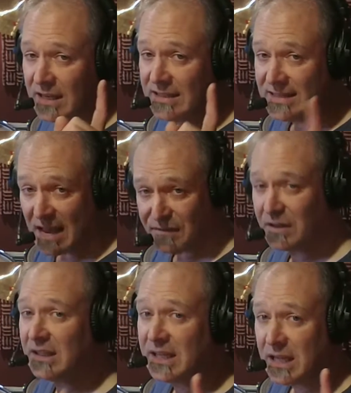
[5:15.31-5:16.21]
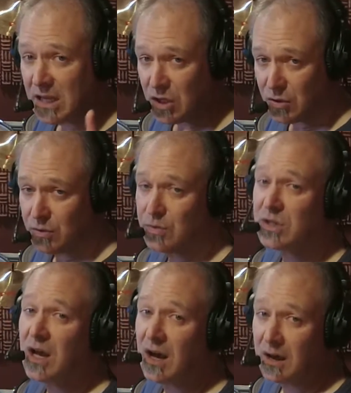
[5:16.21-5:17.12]
Definitely use
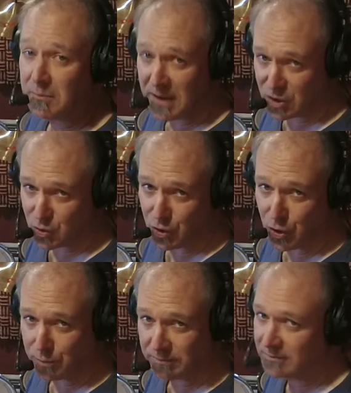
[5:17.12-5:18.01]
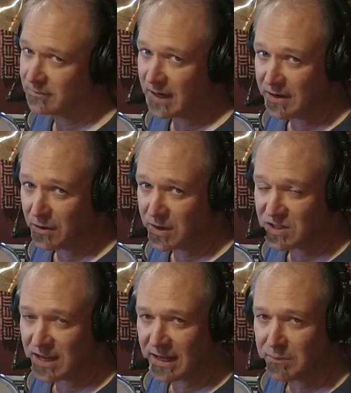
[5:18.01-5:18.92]
a metronome. I know I
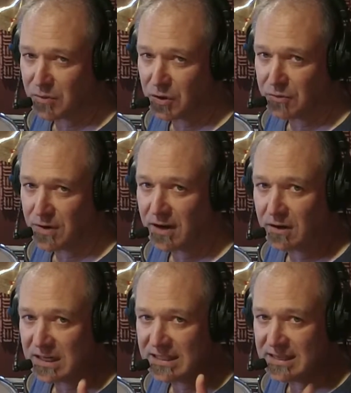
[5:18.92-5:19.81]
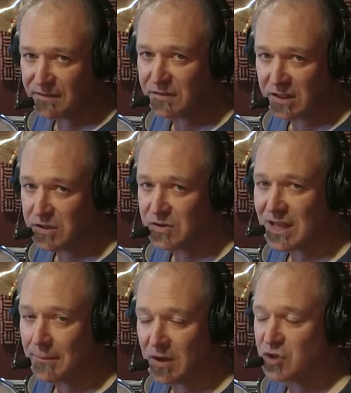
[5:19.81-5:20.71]
sound like a broken record. Definitely use
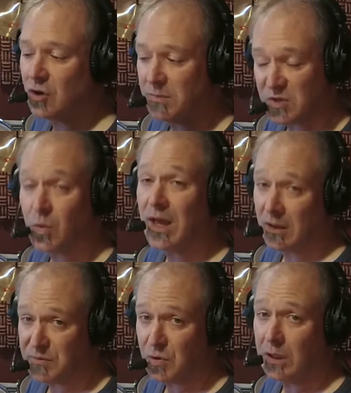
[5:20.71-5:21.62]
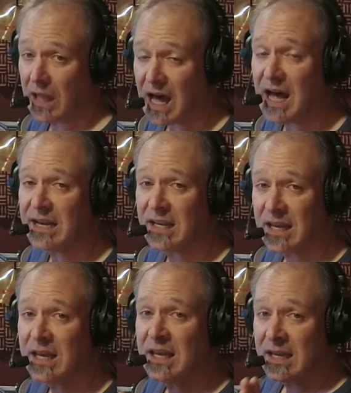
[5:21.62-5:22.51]
that metronome. This will help you a lot
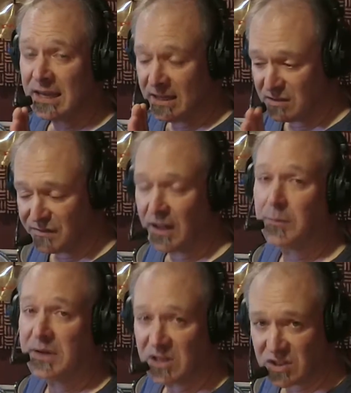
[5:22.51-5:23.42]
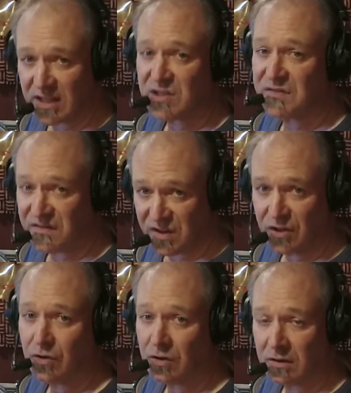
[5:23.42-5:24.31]
in developing a sense of
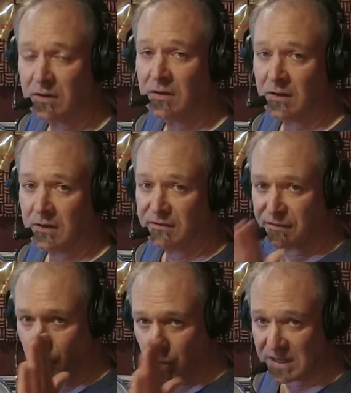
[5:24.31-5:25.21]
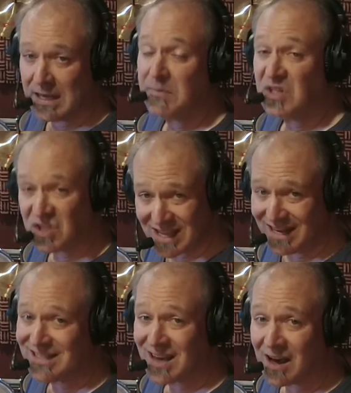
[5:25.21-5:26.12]
feel for keeping
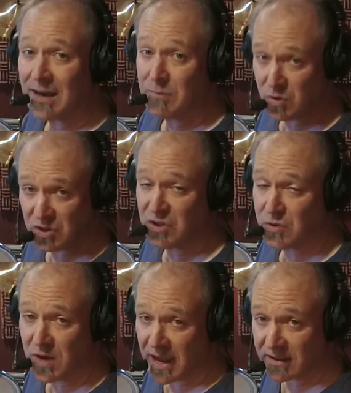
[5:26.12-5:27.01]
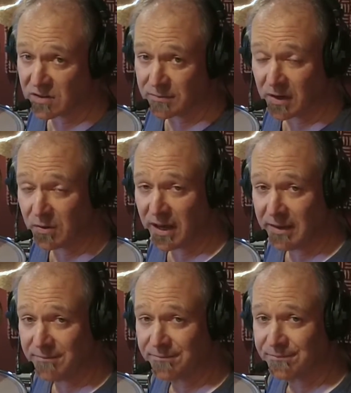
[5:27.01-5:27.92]
steady time using 2 hands.
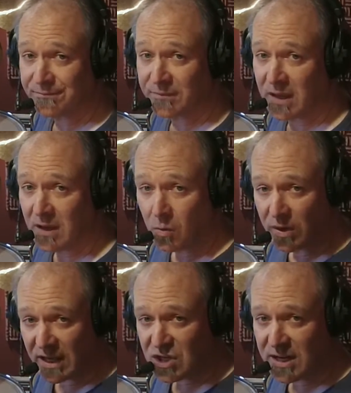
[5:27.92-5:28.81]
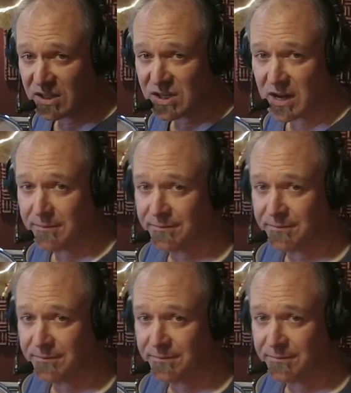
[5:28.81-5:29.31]
Okay? We'll catch you next time.